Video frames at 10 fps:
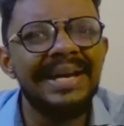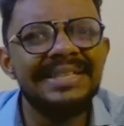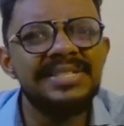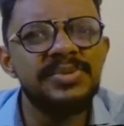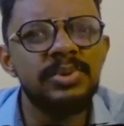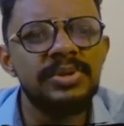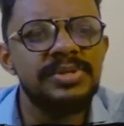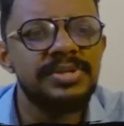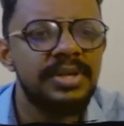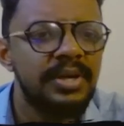why this
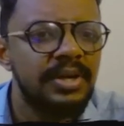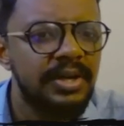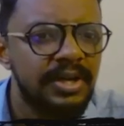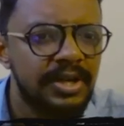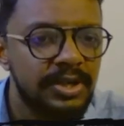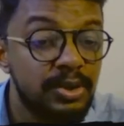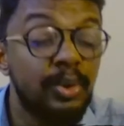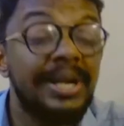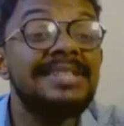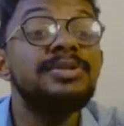works?
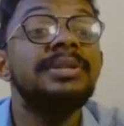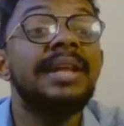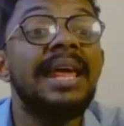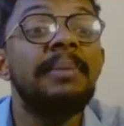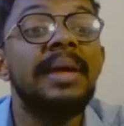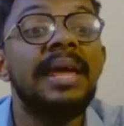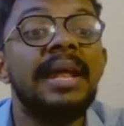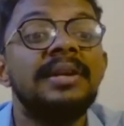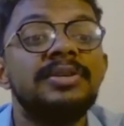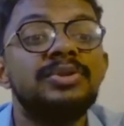2 raised to 3
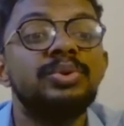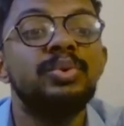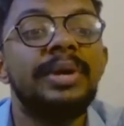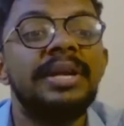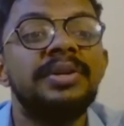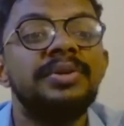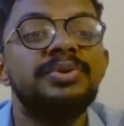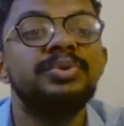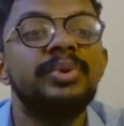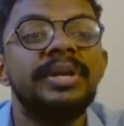mean 2
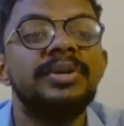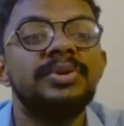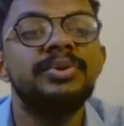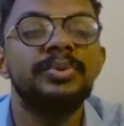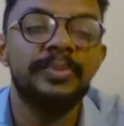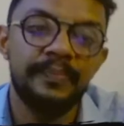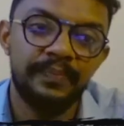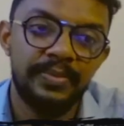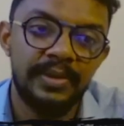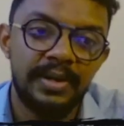into 2 into 2.
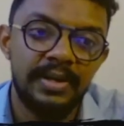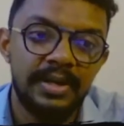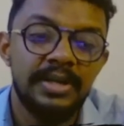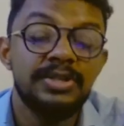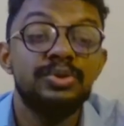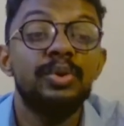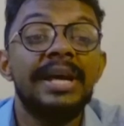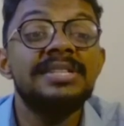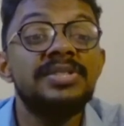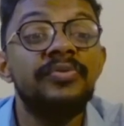2
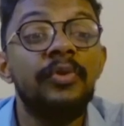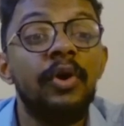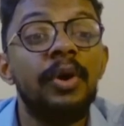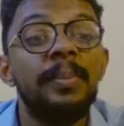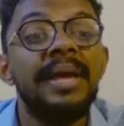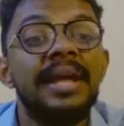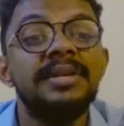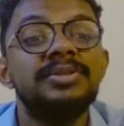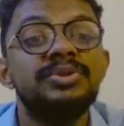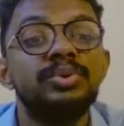raised to 4
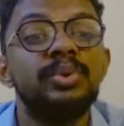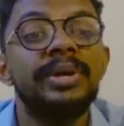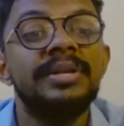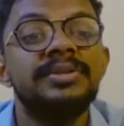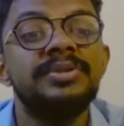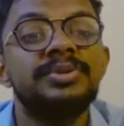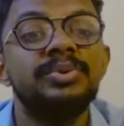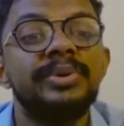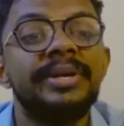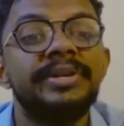means 2 into
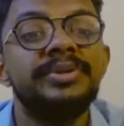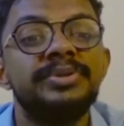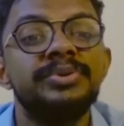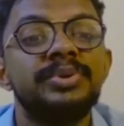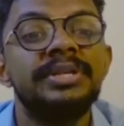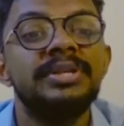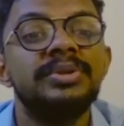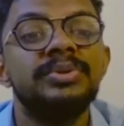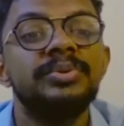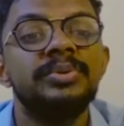2 into 2
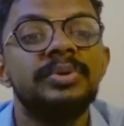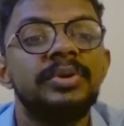into 2.